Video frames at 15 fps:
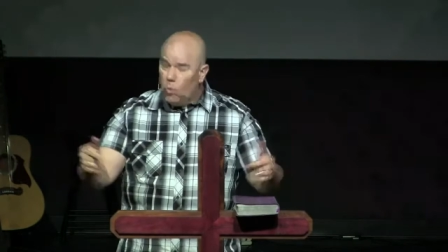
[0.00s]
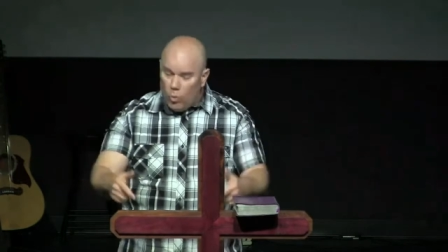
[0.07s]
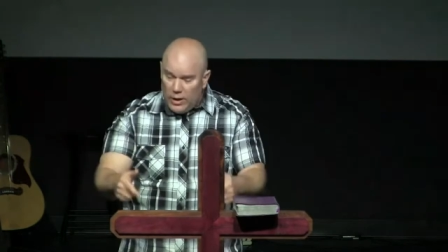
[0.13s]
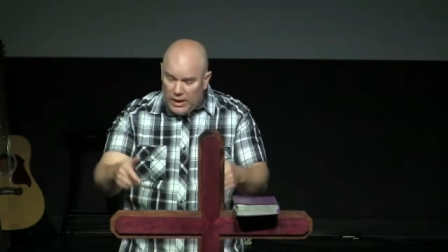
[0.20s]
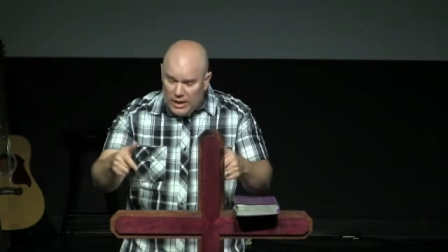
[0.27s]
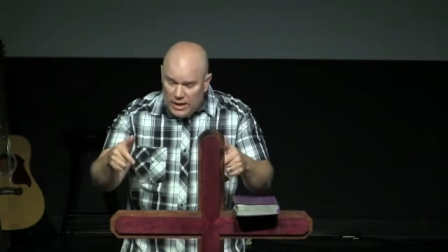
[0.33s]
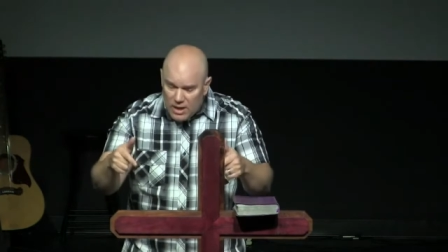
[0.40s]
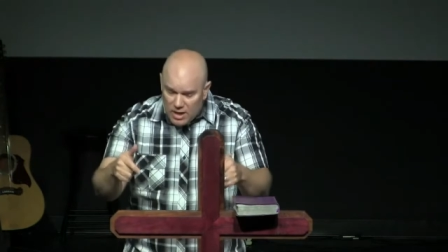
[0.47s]

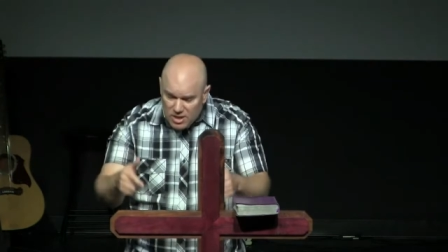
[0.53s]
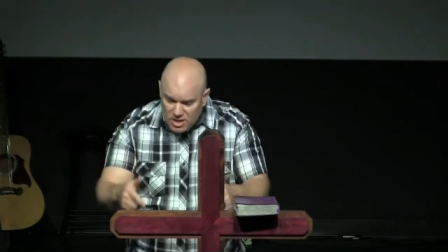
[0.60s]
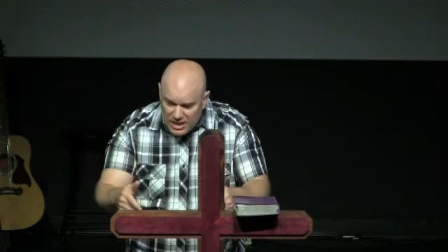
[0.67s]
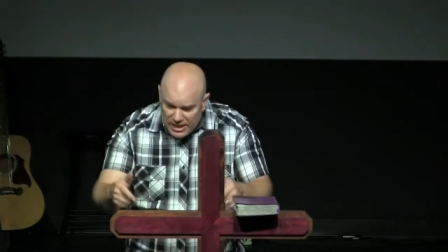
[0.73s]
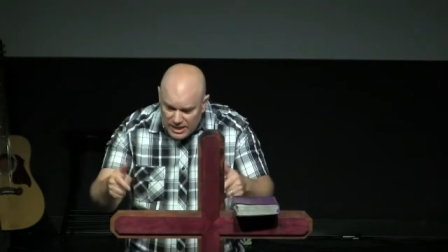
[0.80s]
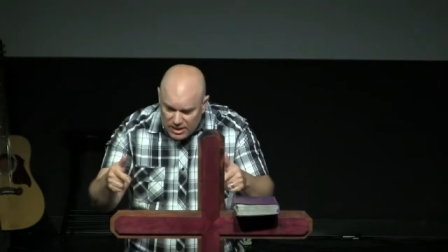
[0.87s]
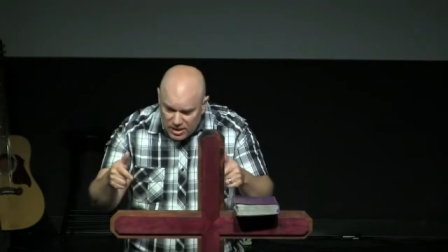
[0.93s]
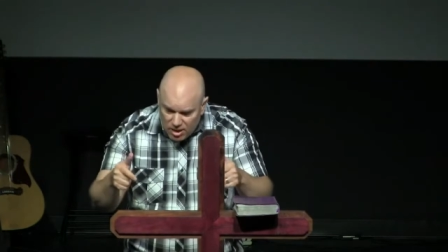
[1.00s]
We
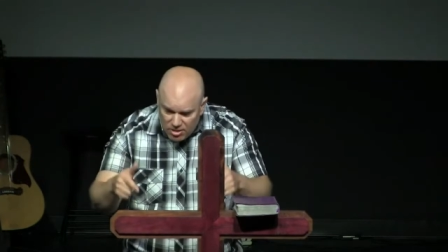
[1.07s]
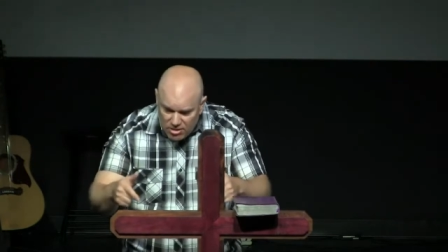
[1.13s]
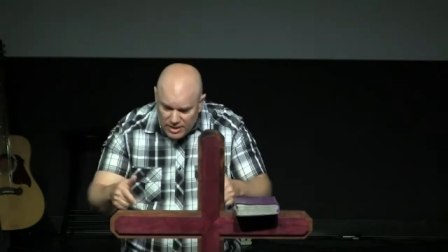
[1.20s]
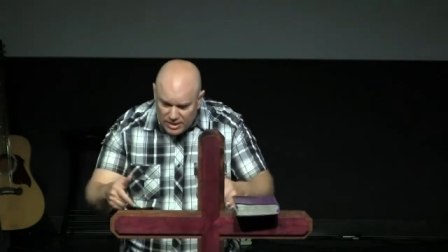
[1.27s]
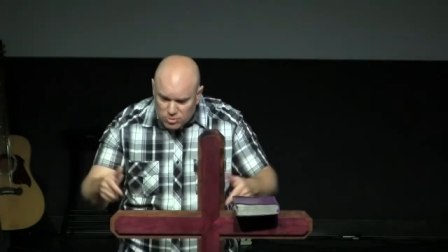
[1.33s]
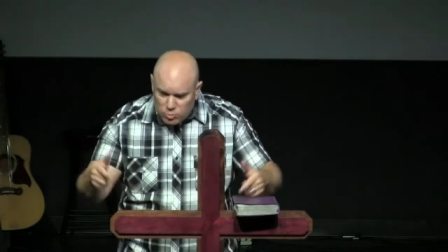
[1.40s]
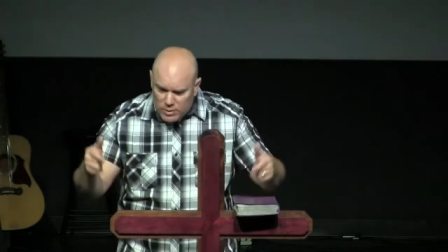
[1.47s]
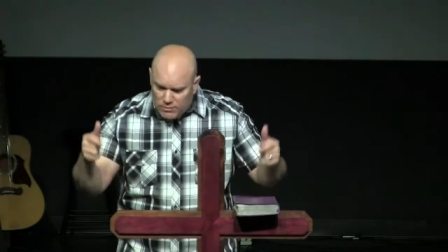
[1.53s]
need
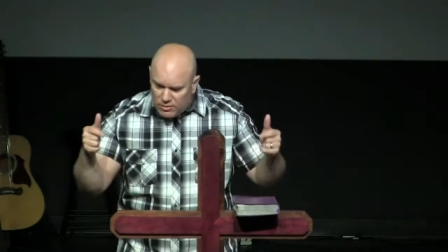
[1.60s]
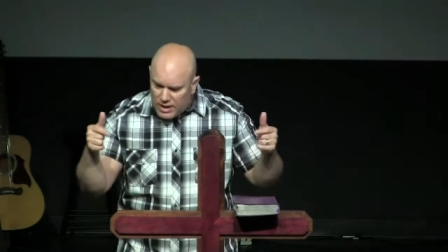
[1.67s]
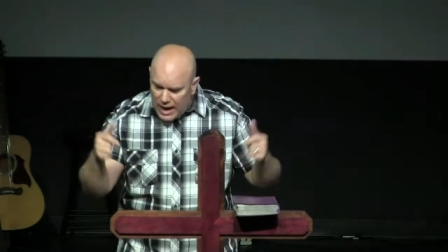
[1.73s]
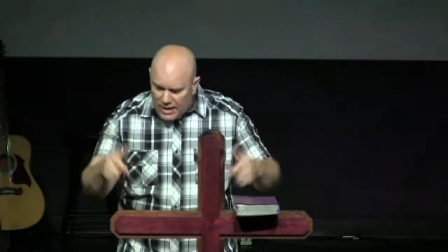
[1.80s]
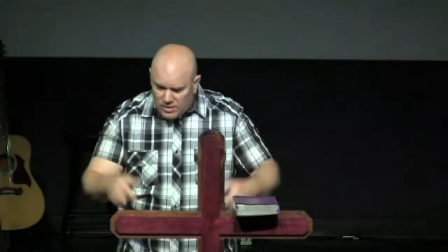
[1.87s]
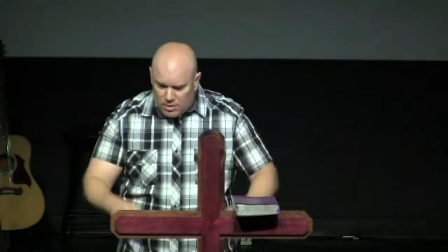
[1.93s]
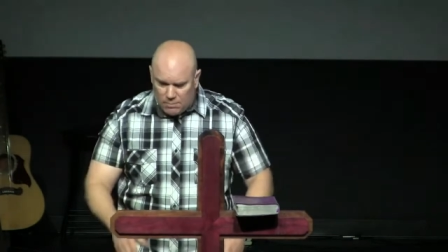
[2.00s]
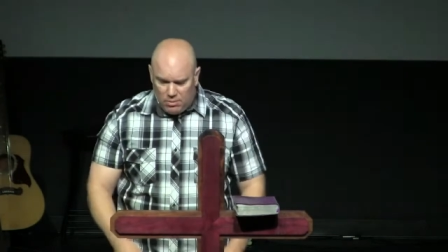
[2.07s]
this. We have
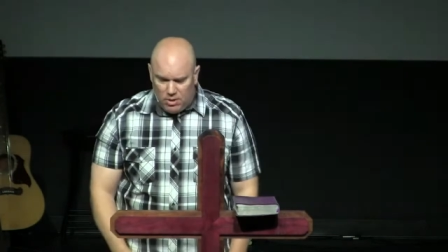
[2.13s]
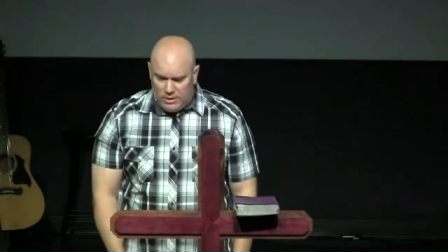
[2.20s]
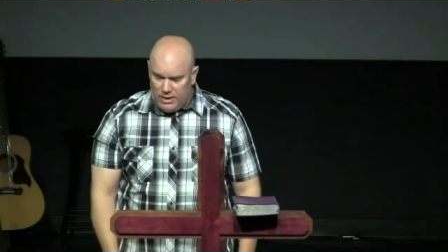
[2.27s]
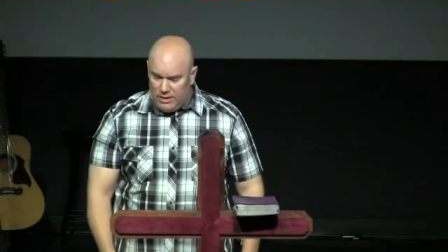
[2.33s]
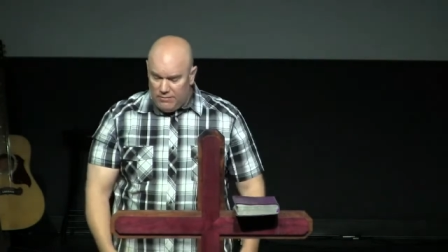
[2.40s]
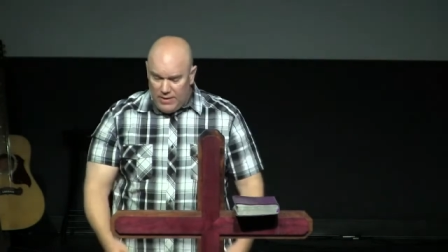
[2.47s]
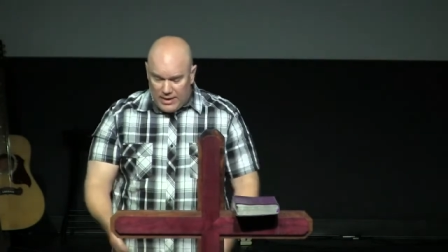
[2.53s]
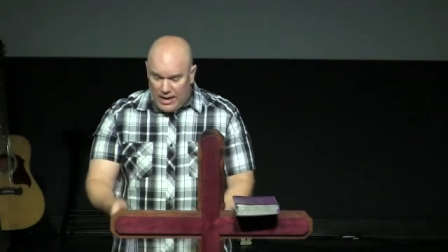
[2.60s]
got to
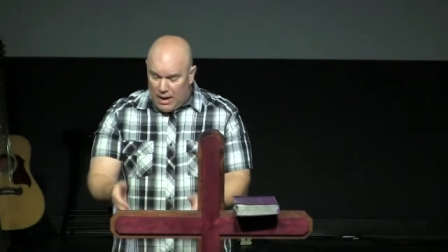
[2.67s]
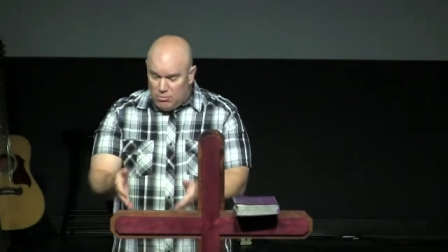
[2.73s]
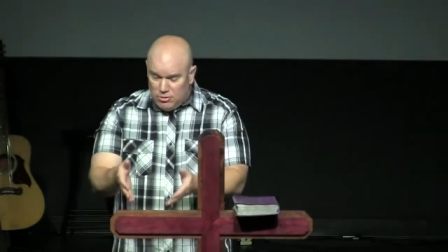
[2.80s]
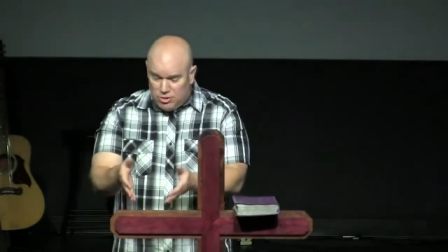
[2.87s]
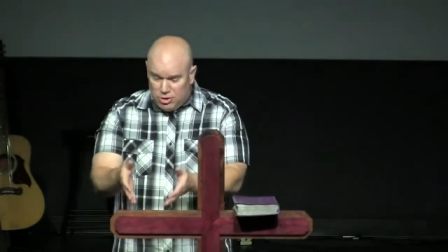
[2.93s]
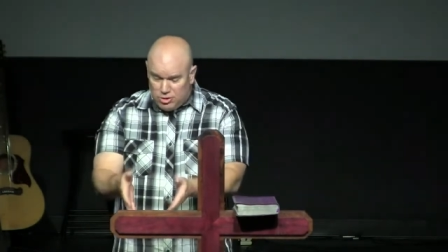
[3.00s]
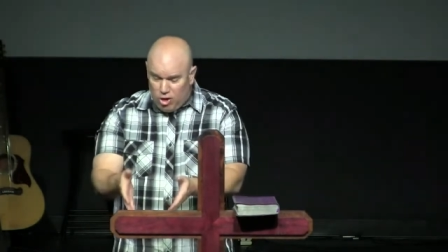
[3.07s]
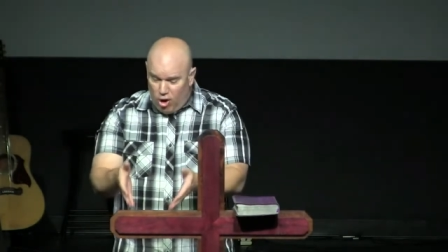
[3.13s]
plug in. In fact, I
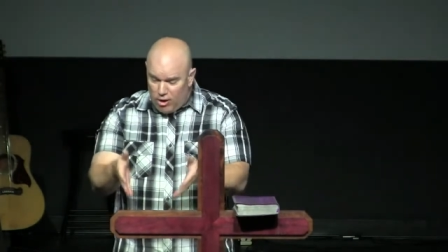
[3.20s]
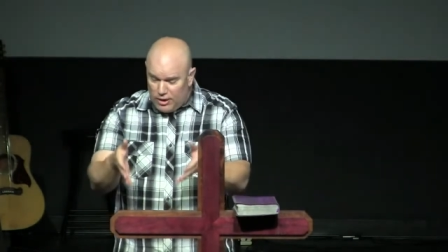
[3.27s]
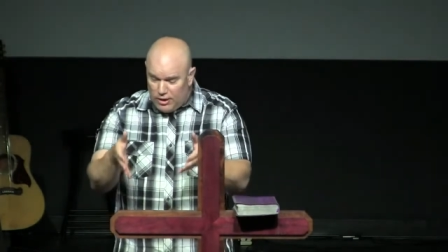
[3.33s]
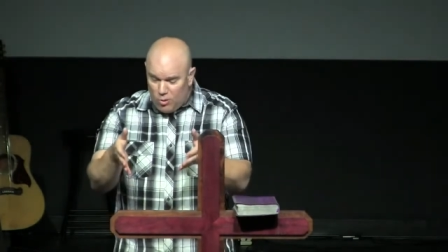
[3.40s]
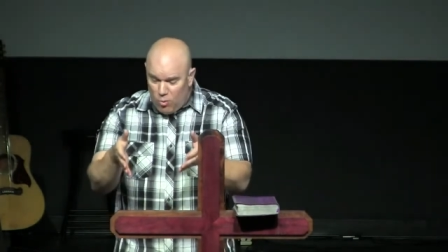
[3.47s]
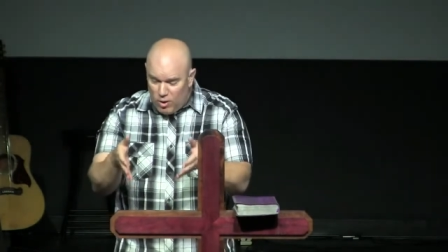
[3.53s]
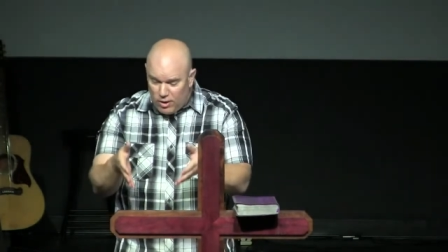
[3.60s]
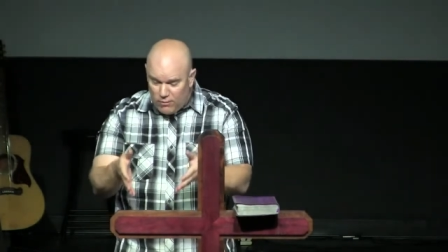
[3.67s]
was just
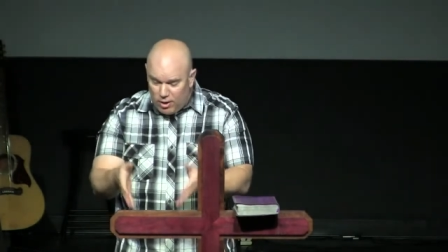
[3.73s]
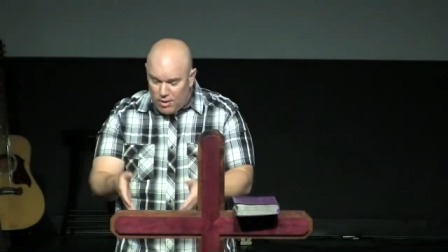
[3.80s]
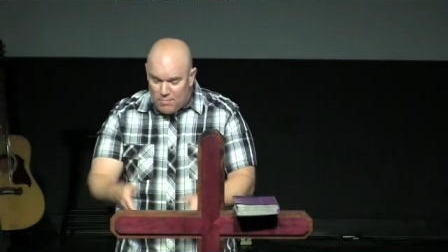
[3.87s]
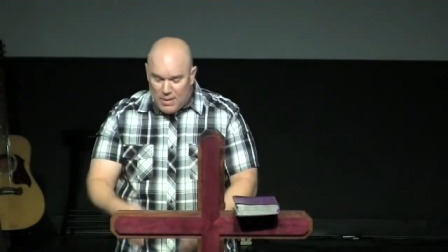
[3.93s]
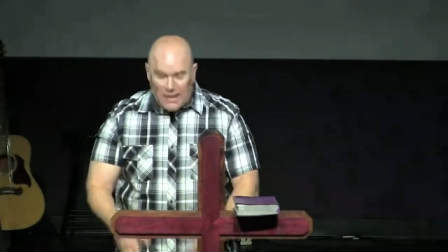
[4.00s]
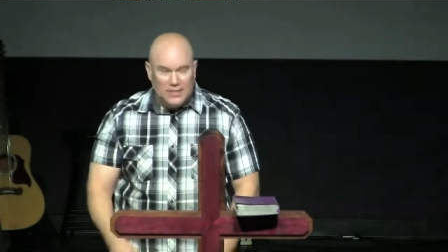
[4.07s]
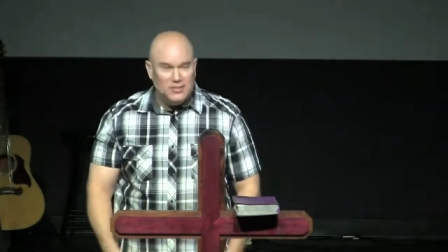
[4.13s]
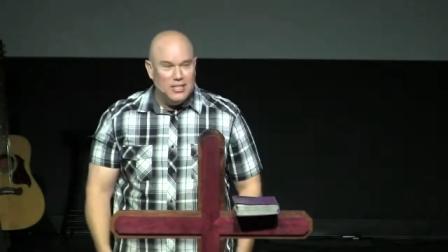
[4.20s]
talking to one of our
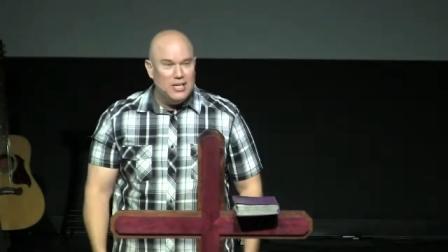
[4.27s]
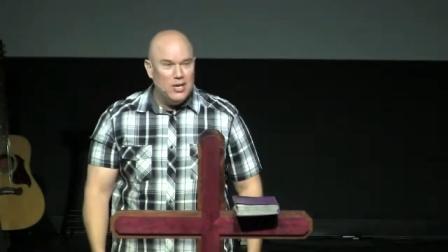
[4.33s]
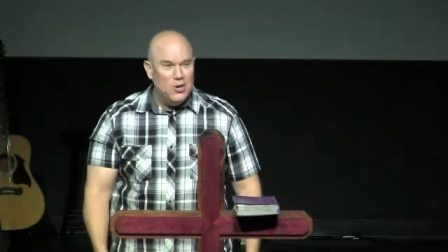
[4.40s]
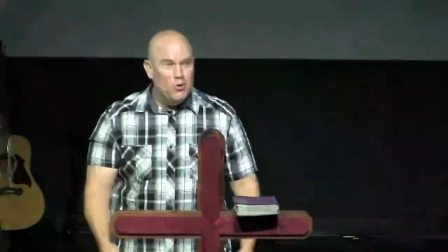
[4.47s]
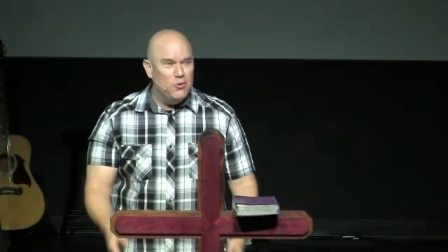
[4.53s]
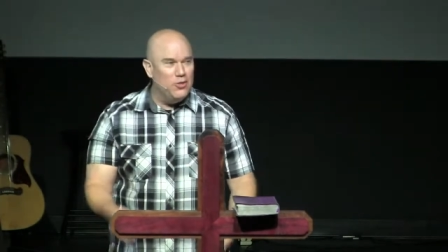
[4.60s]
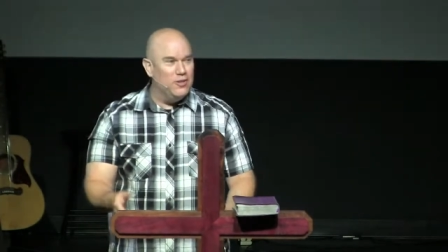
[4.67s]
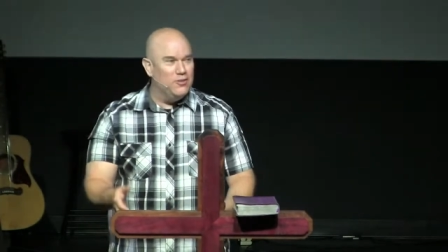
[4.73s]
amazing
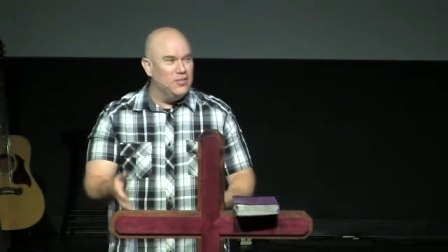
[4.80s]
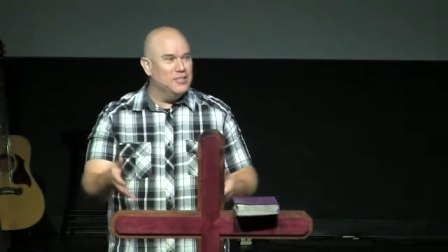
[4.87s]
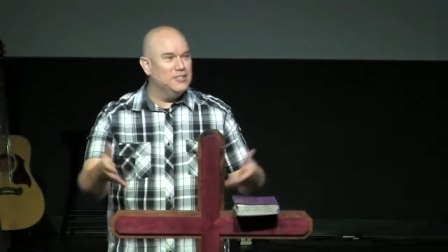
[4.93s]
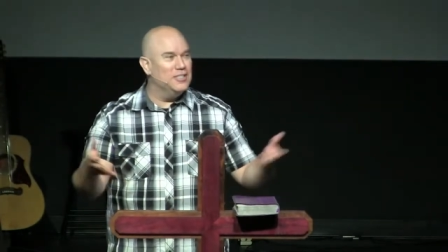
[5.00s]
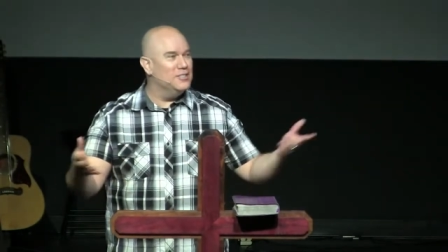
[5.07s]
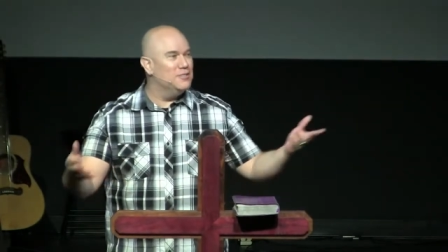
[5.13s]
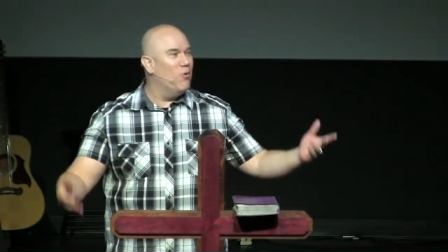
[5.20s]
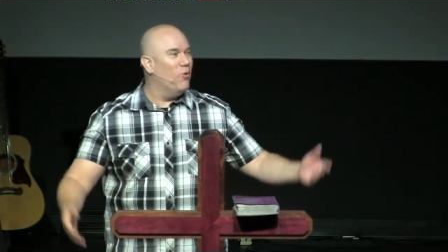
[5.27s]
youth
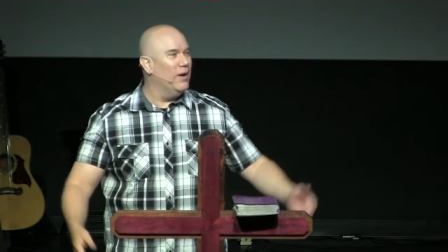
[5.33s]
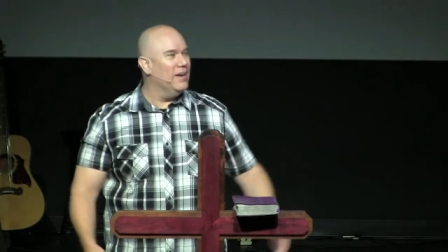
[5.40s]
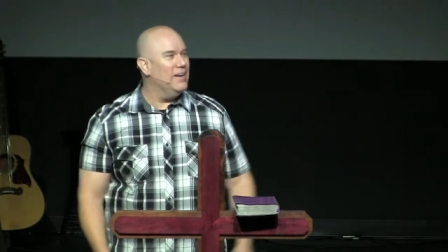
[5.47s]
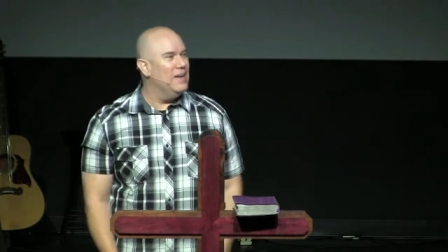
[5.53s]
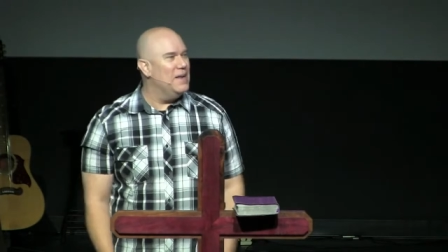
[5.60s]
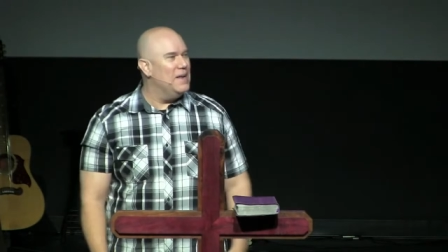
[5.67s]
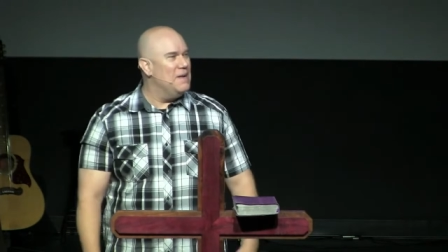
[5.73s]
just this morning